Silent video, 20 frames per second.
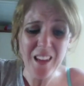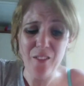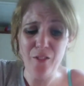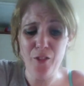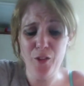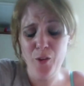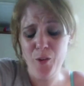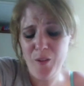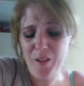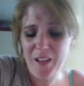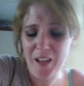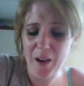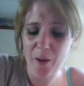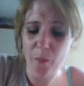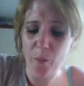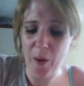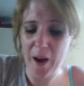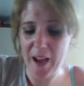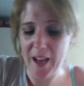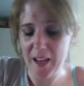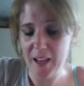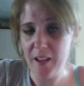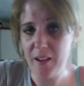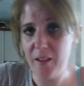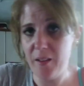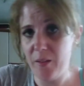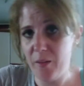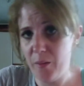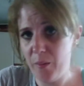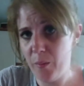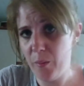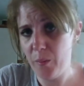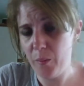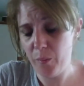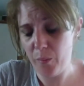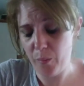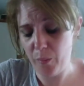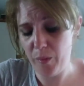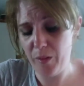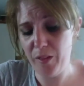if you can get away
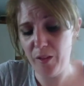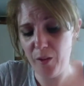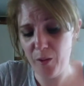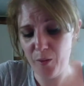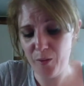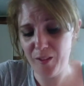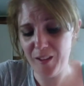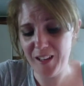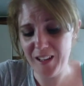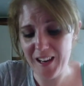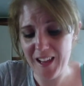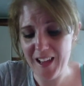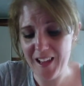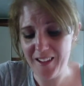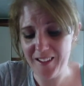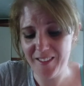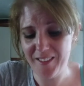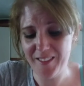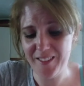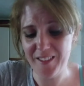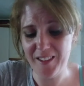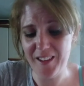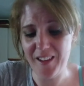with using less,